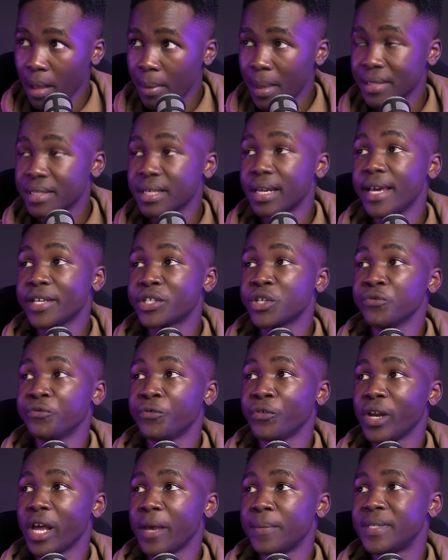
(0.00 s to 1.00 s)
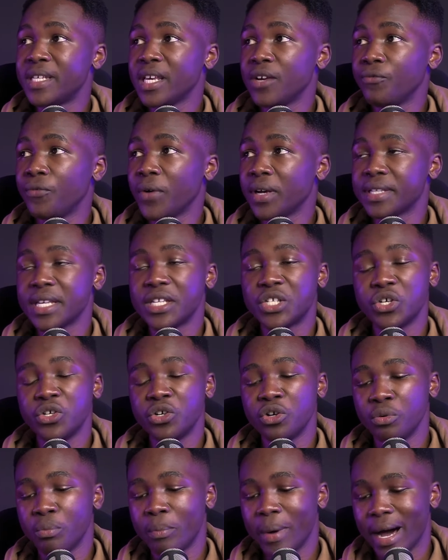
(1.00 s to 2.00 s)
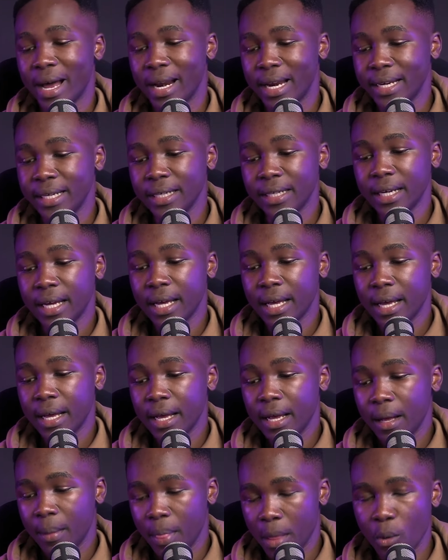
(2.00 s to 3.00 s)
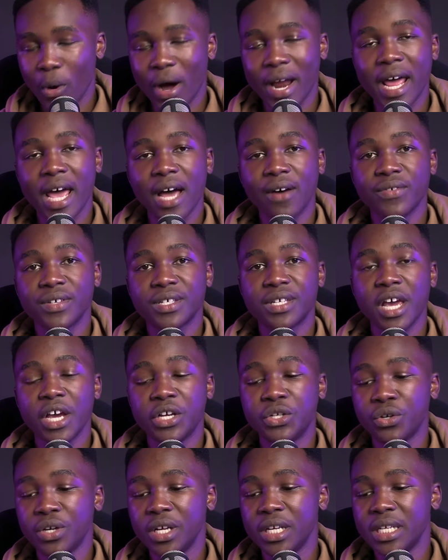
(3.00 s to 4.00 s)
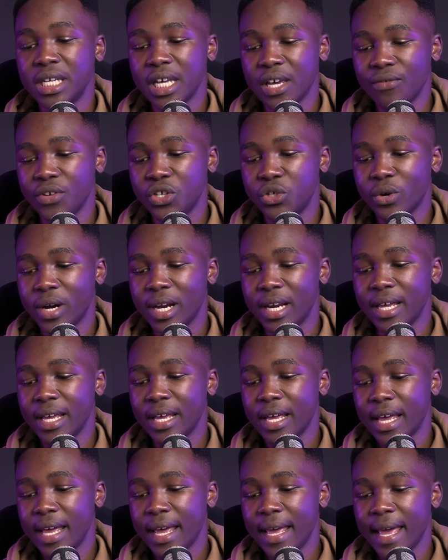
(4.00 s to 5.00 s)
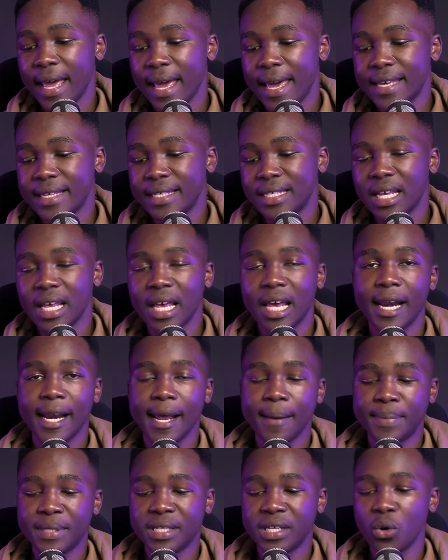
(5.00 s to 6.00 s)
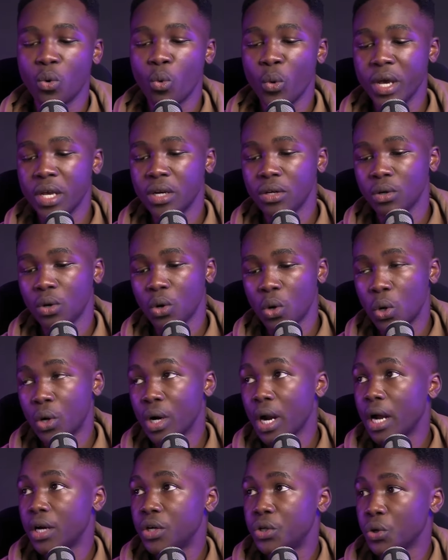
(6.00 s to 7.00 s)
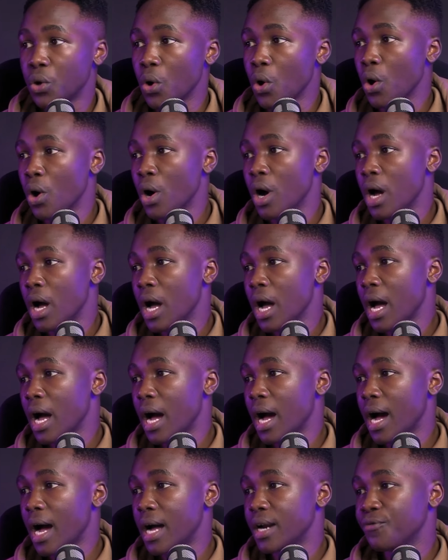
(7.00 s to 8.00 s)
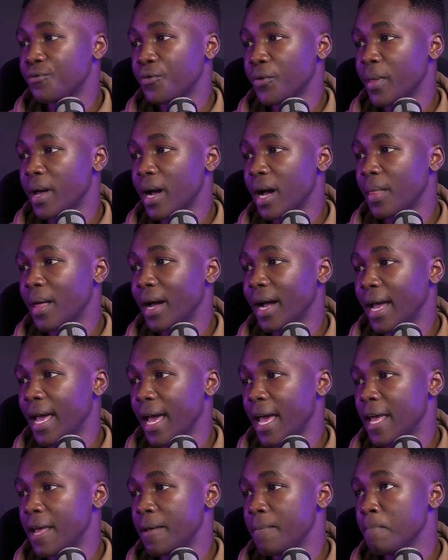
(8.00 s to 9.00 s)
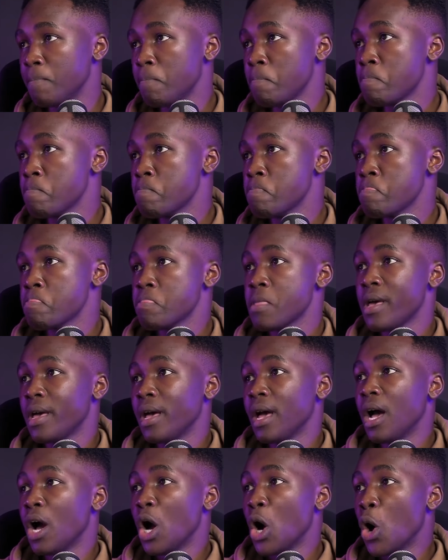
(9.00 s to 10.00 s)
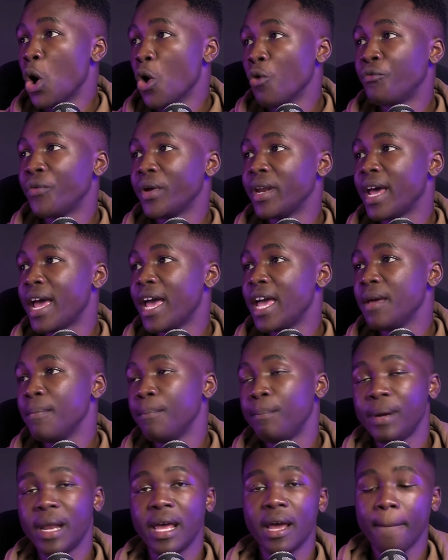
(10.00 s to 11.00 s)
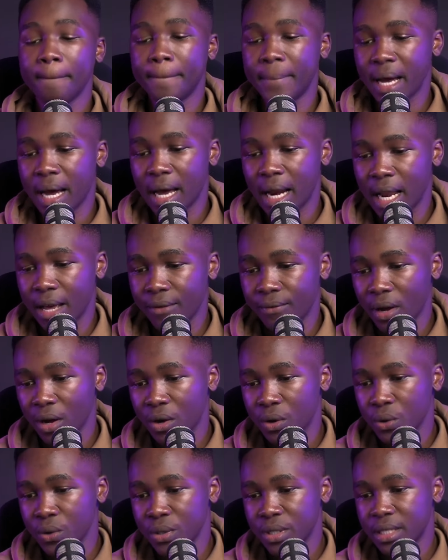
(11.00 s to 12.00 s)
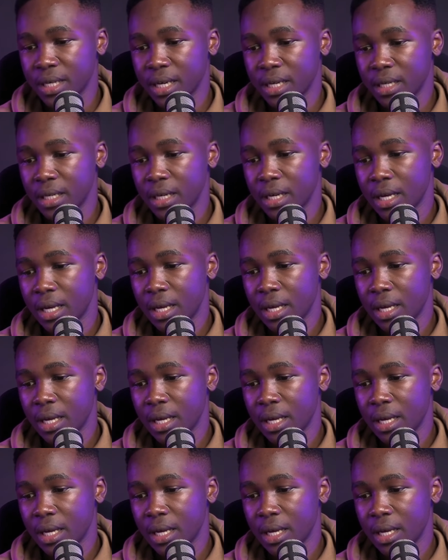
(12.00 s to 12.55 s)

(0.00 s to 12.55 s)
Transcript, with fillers: The selection for Leipzig versus Union Berlin, the one I have staked on individually, is Leipzig win or a draw. And for the other game, Hoffenheim playing Bayer Leverkusen